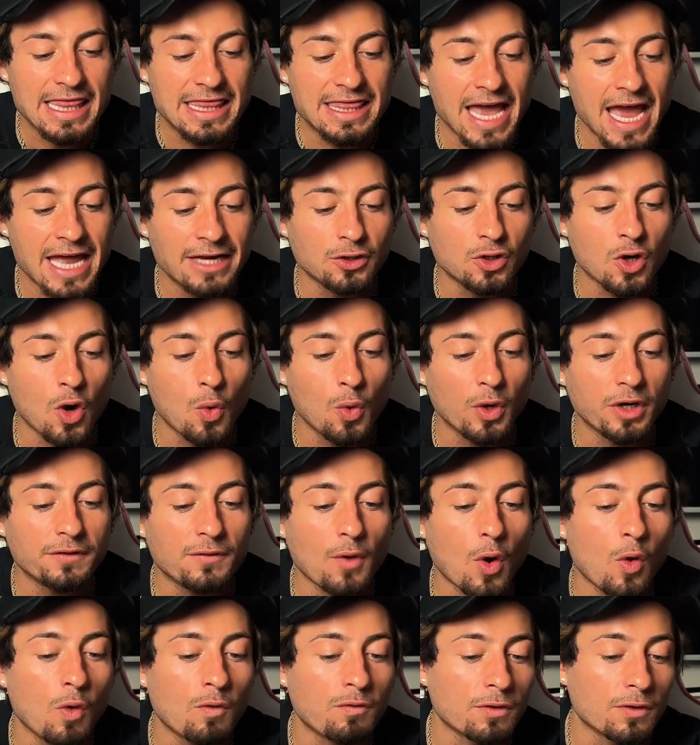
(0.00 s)
Then
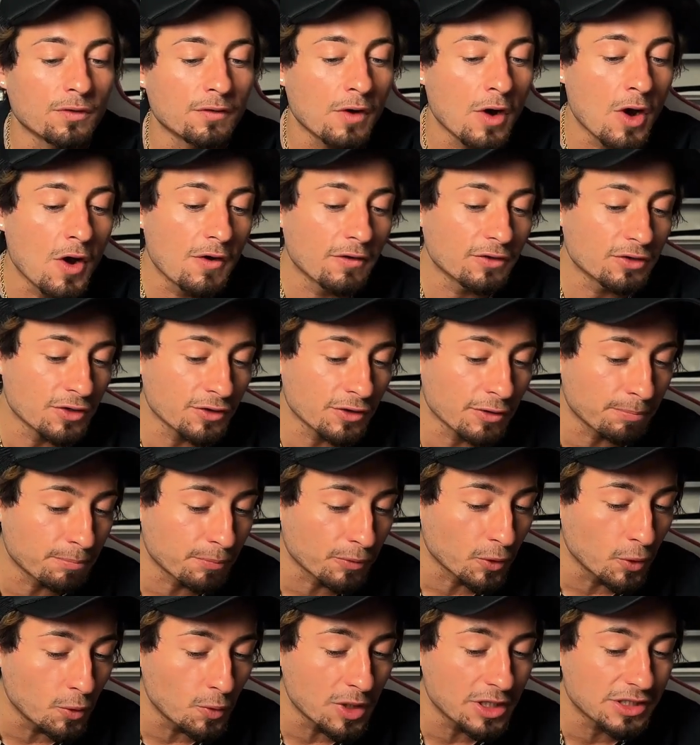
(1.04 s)
going over to the
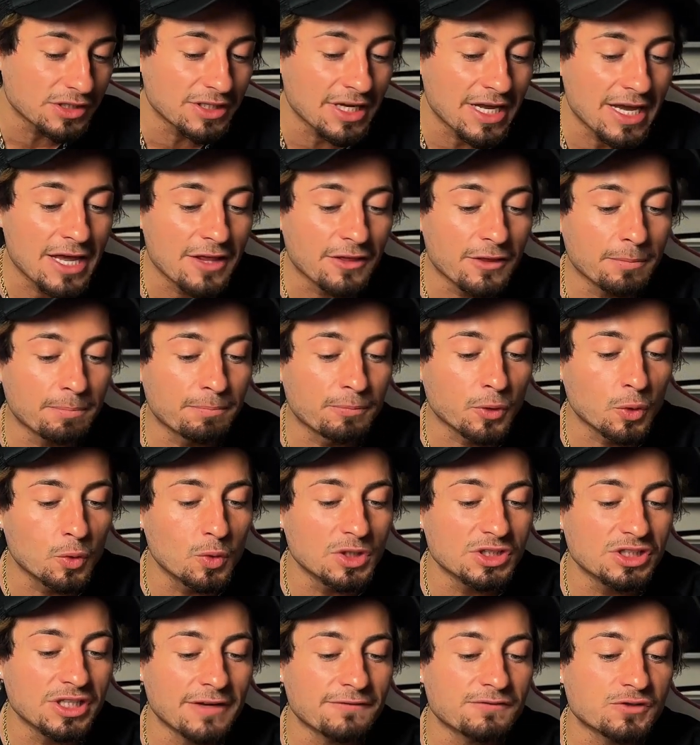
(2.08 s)
Bruins
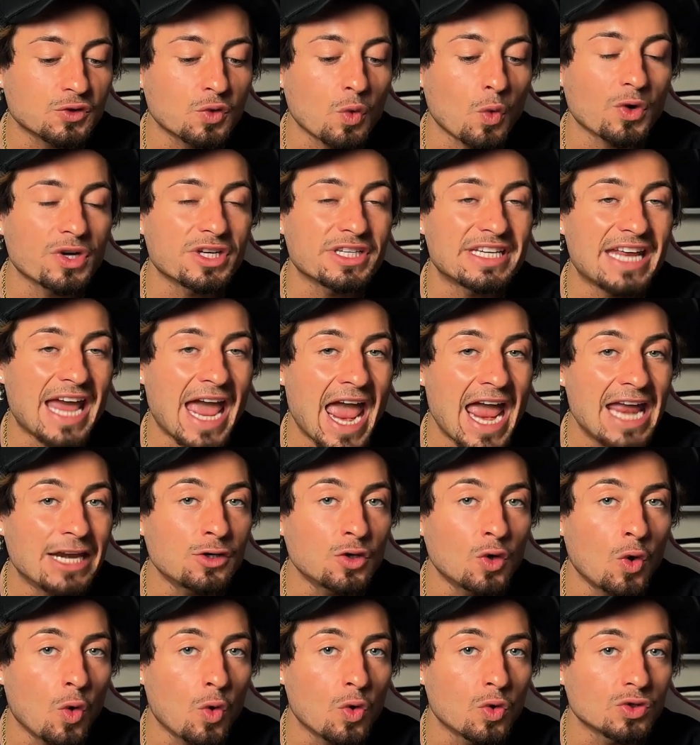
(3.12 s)
have scored
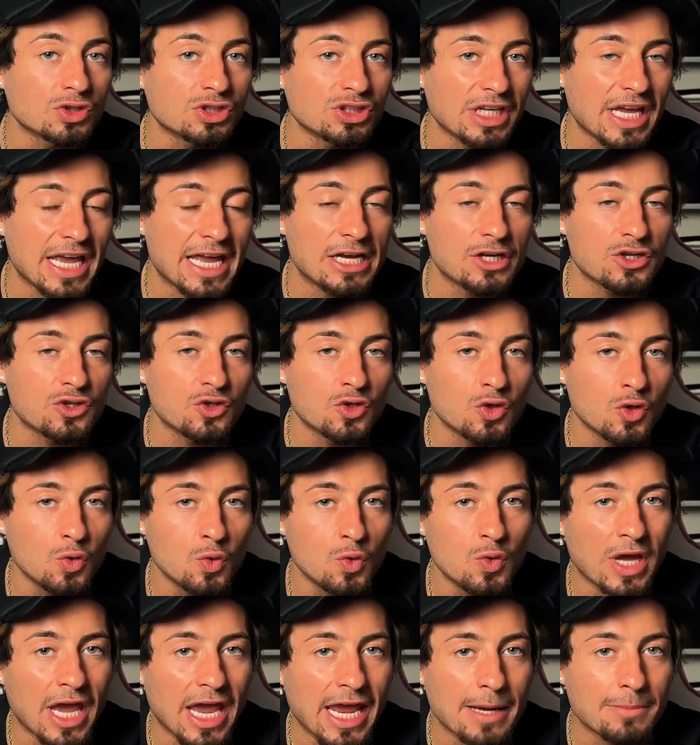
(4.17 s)
10 goals in
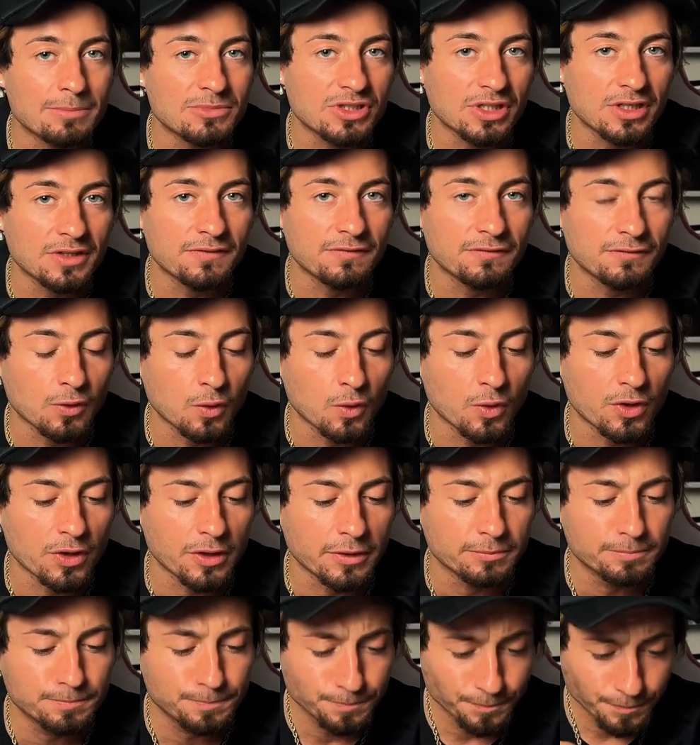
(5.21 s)
2 games in Florida.
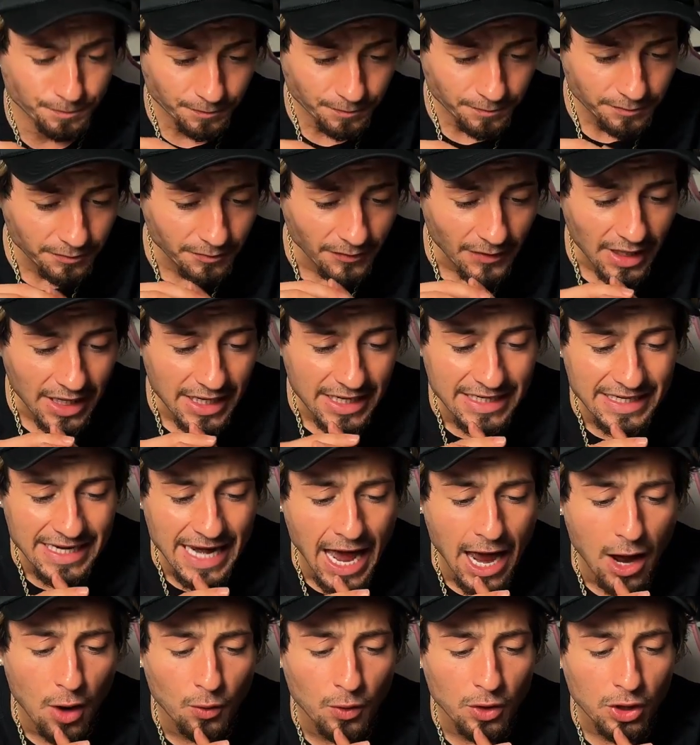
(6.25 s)

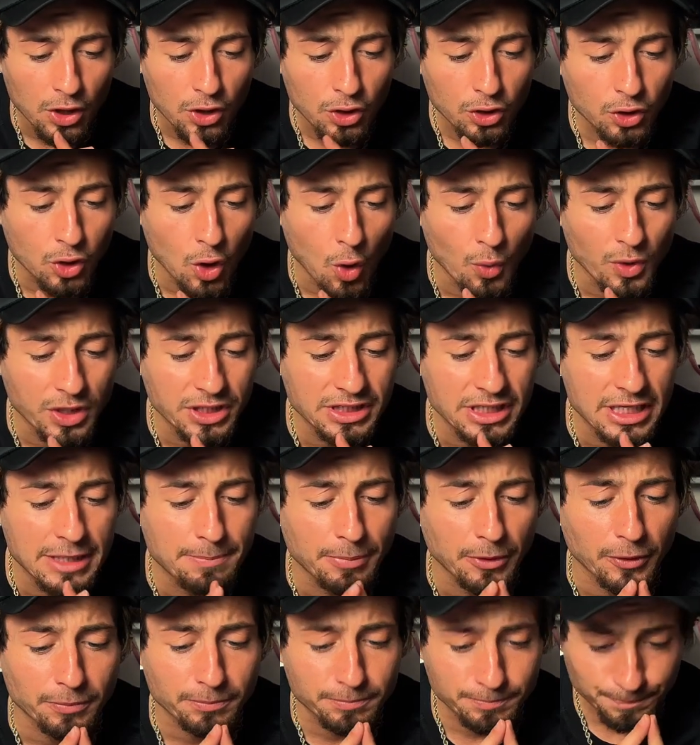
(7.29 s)
Now, going
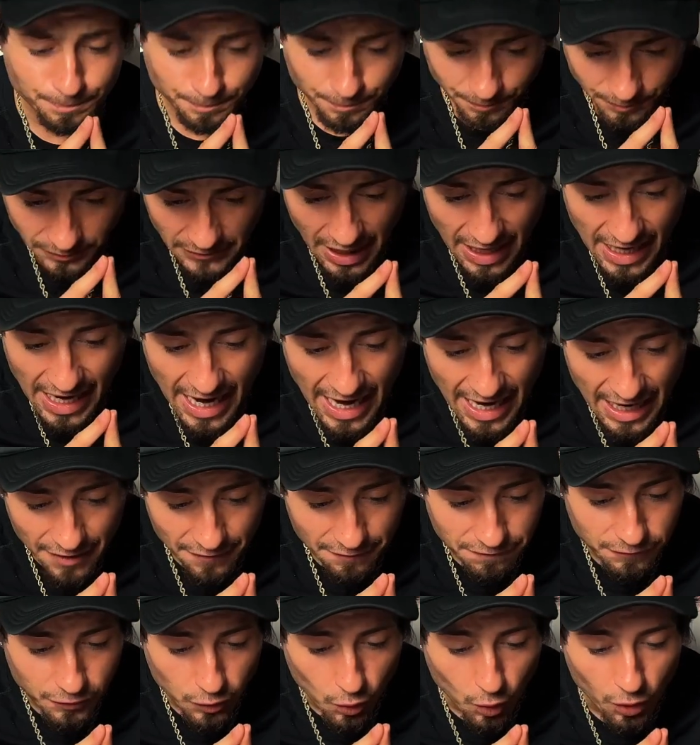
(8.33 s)
deeper,
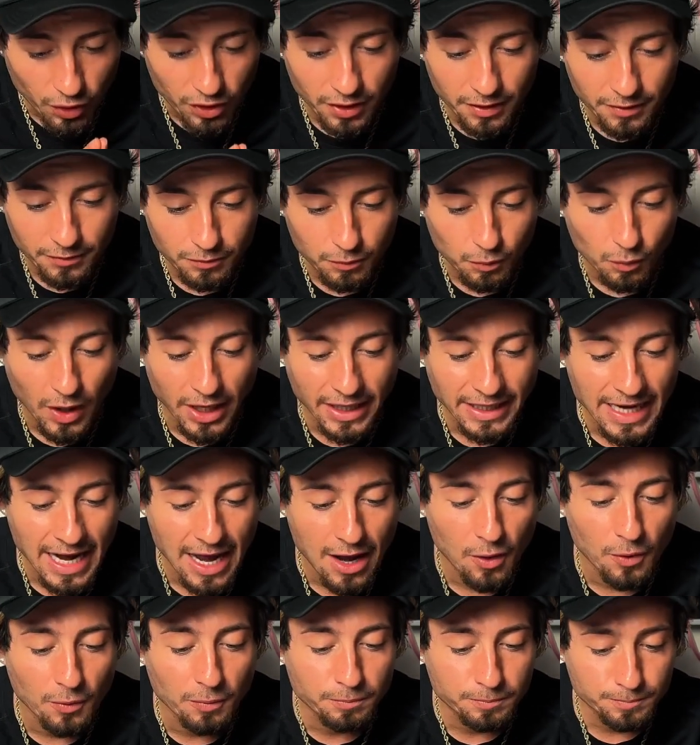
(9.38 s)
in Florida right
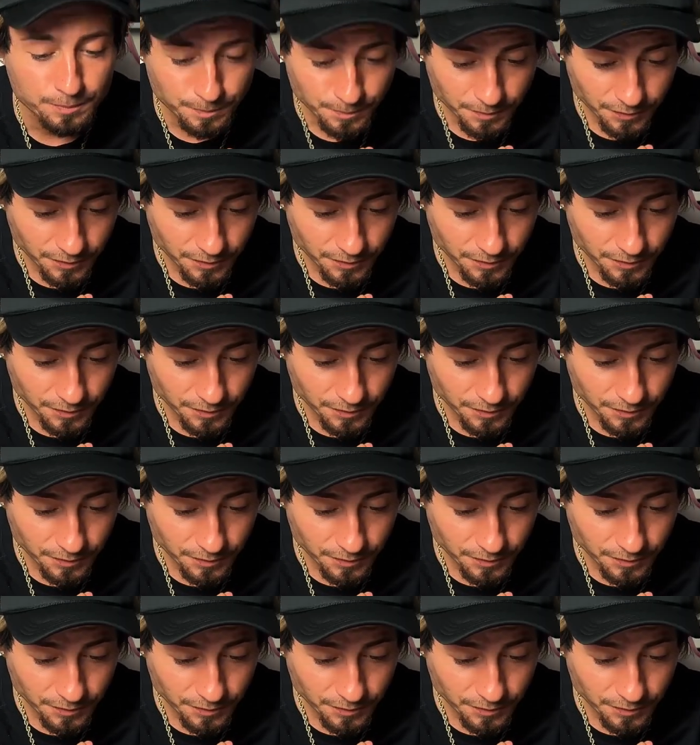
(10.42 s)
now,